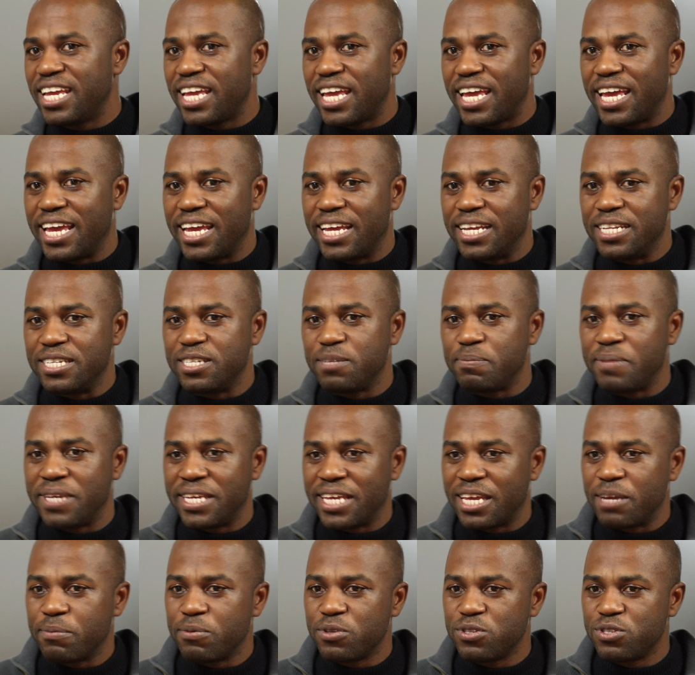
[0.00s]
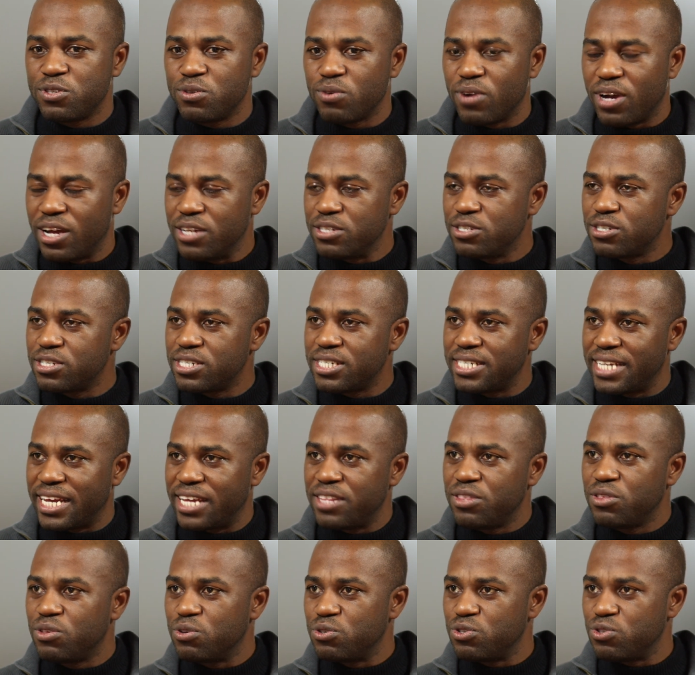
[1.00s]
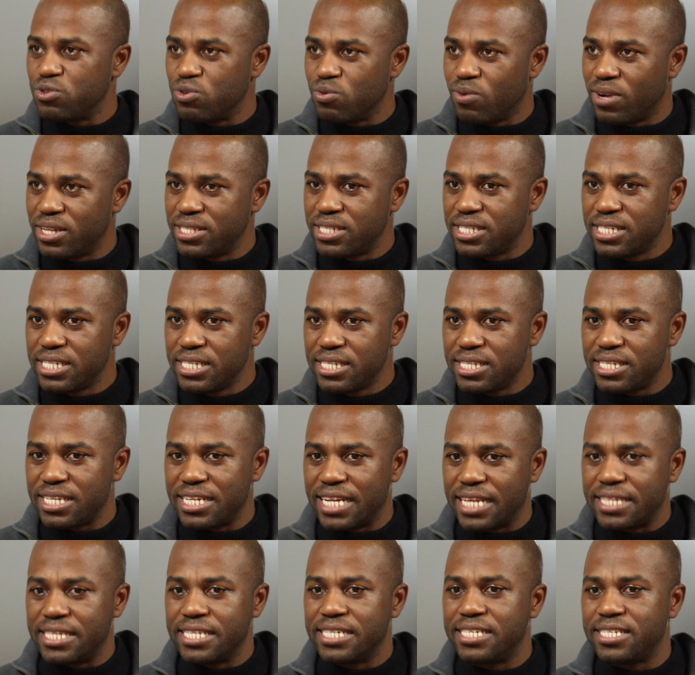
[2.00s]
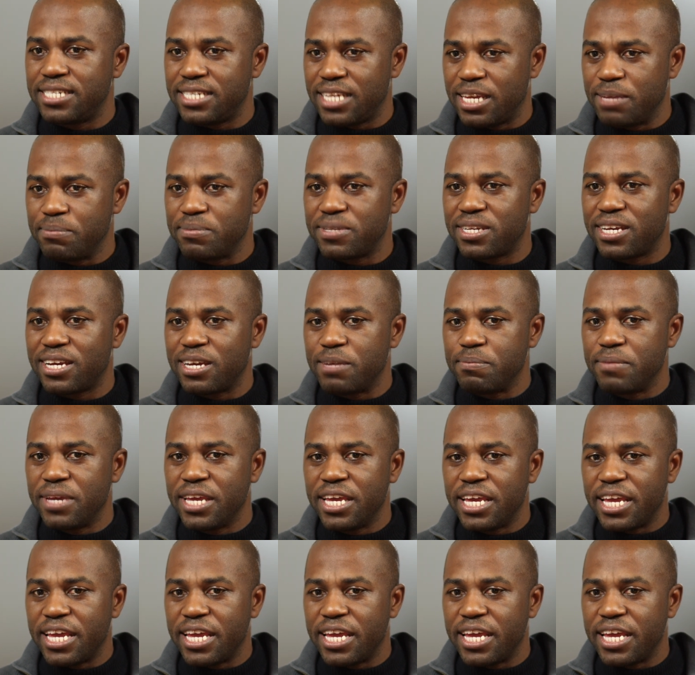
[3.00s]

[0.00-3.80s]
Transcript: And being able to understand those nuances and at the same time